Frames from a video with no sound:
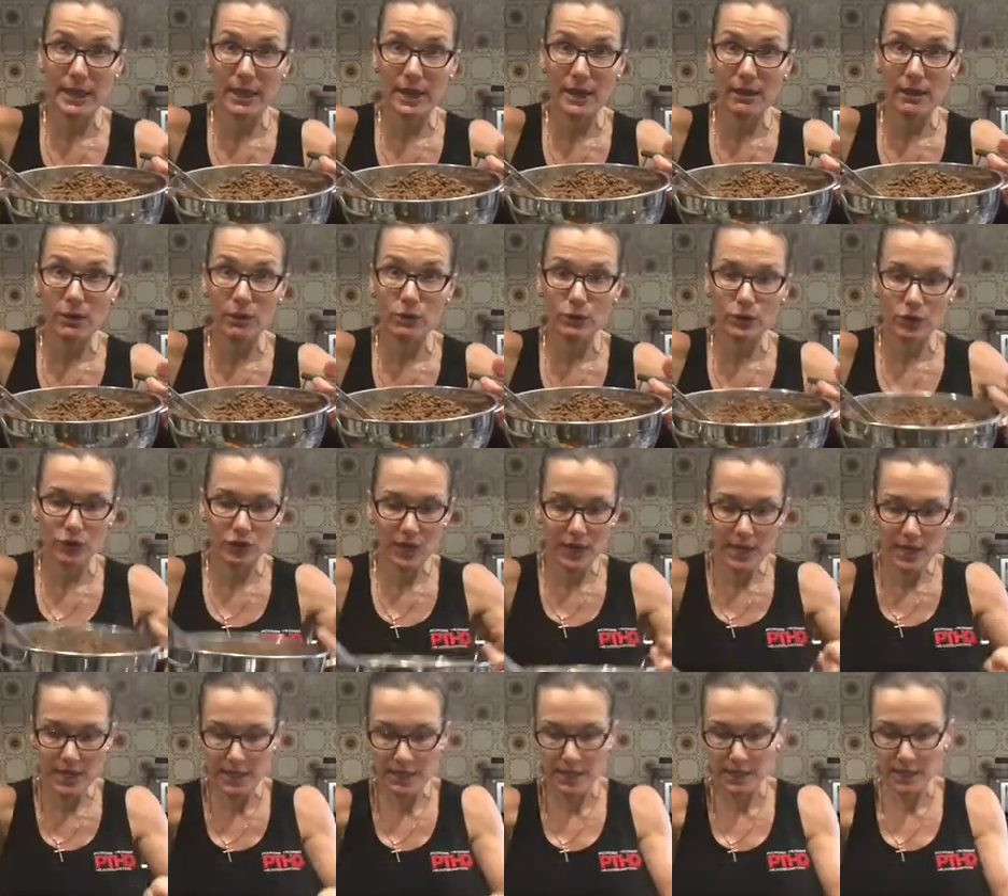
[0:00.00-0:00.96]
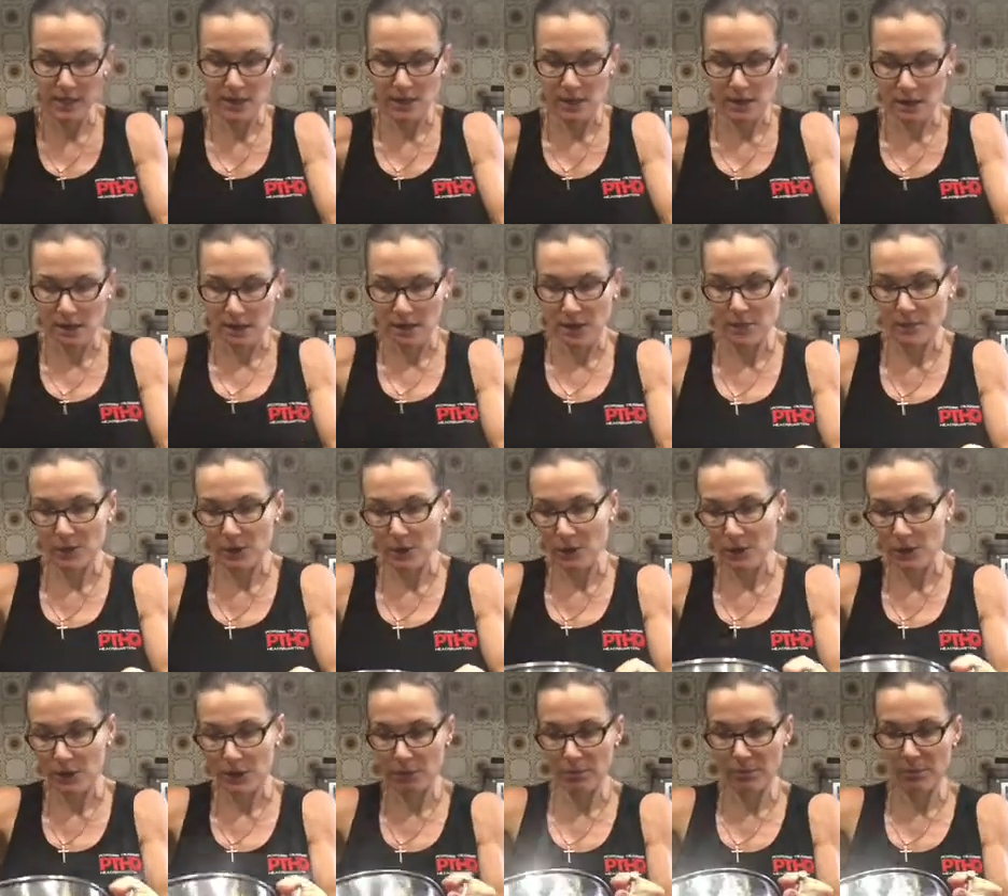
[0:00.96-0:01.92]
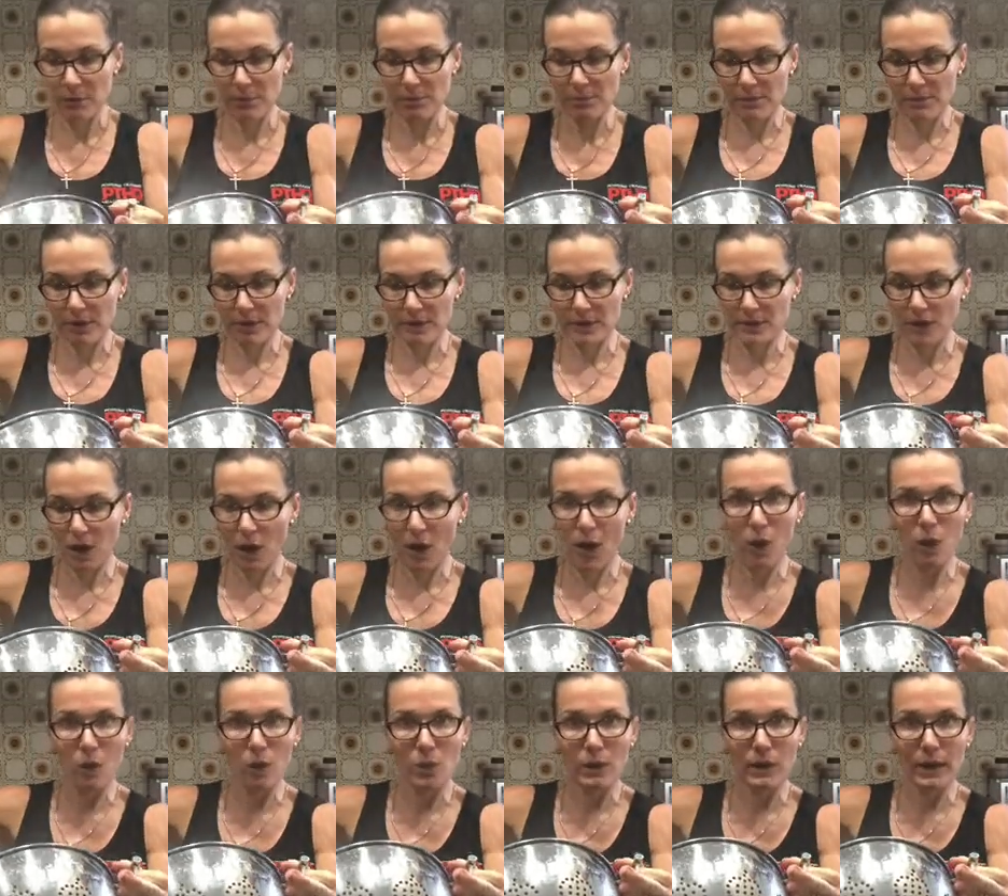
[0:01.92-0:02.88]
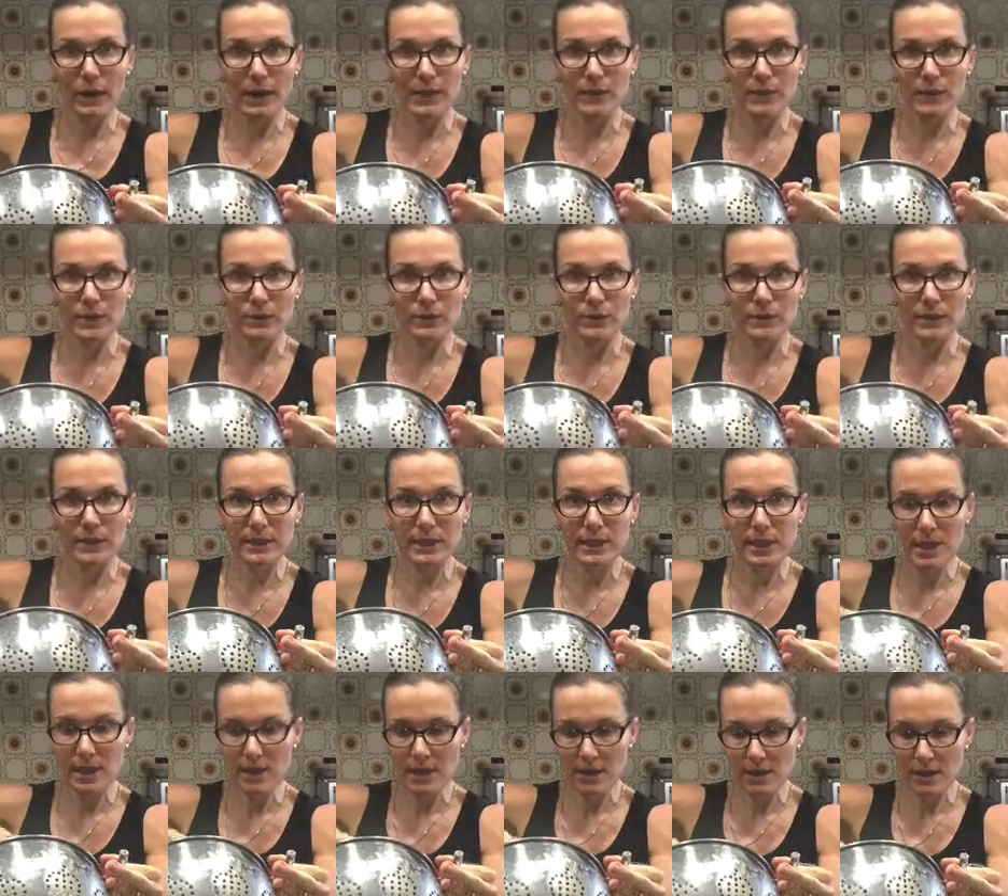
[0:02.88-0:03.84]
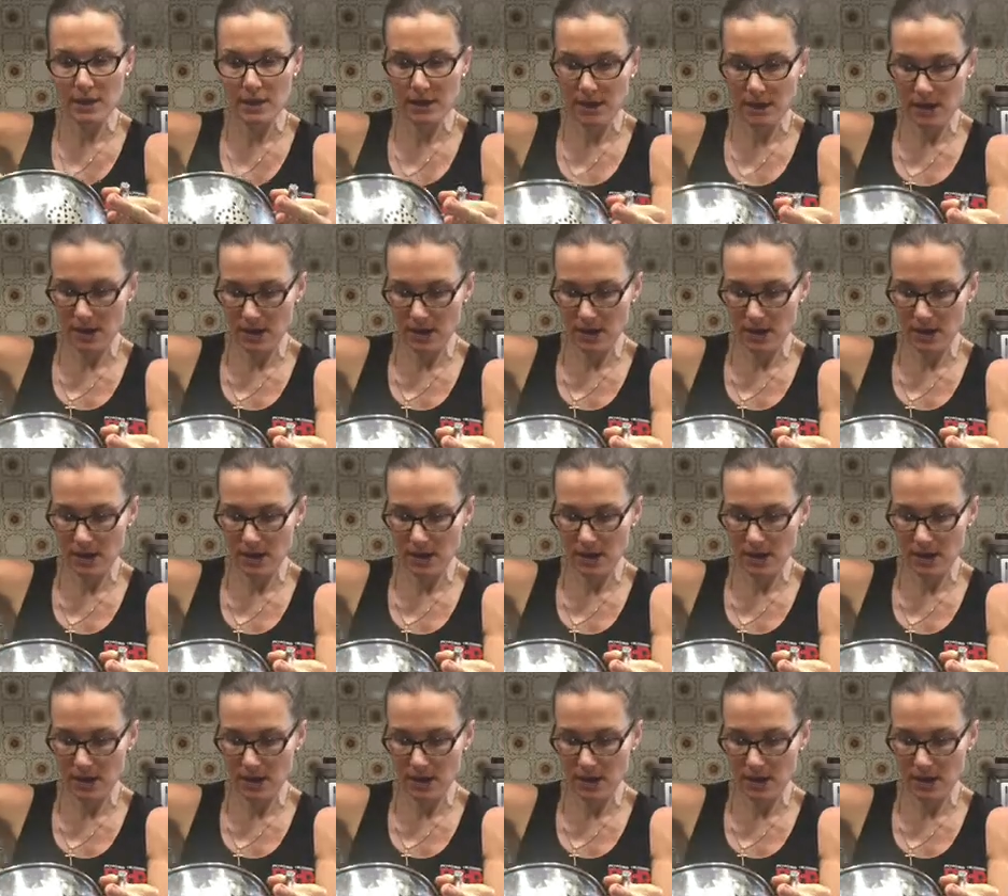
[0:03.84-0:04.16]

they're all drained. I'm going to pop those whole lentils in.